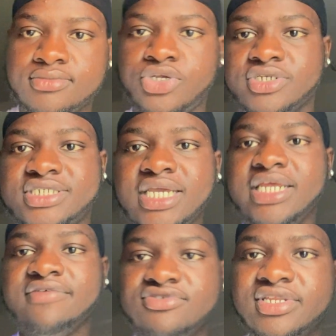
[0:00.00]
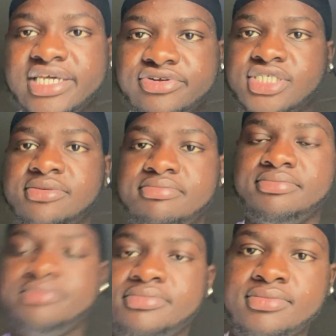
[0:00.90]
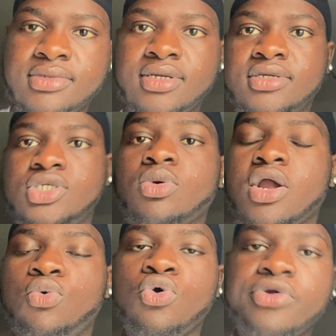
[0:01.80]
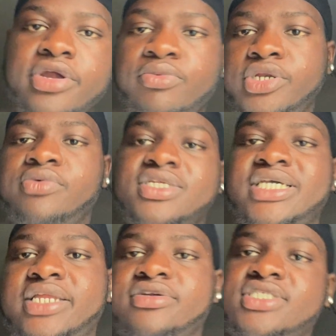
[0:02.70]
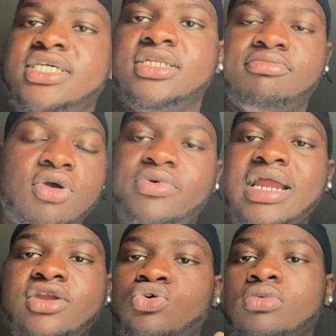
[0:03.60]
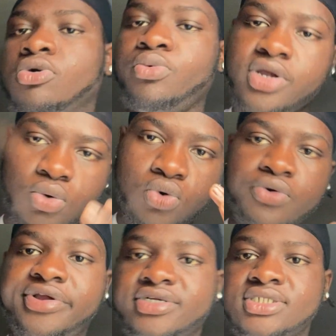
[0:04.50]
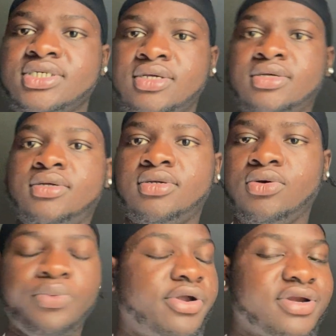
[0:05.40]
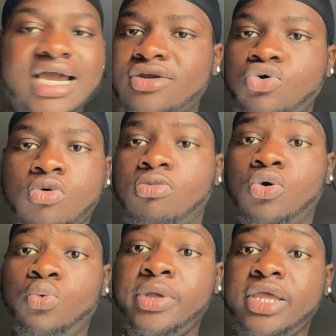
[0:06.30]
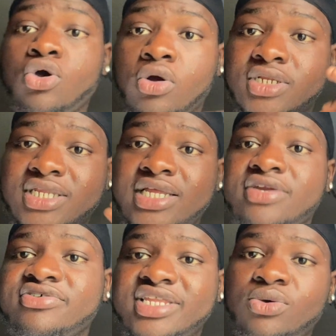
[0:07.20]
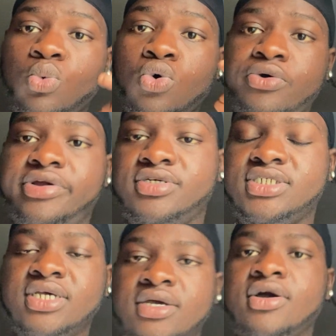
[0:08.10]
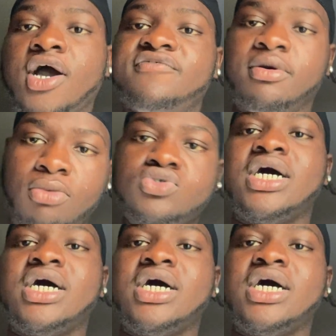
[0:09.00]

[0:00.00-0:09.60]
Your seed gives you leadership. You are a warrior when you retain your seed. Bro, we're not normal. We are warriors. We are not normal. We are literally warriors of the Most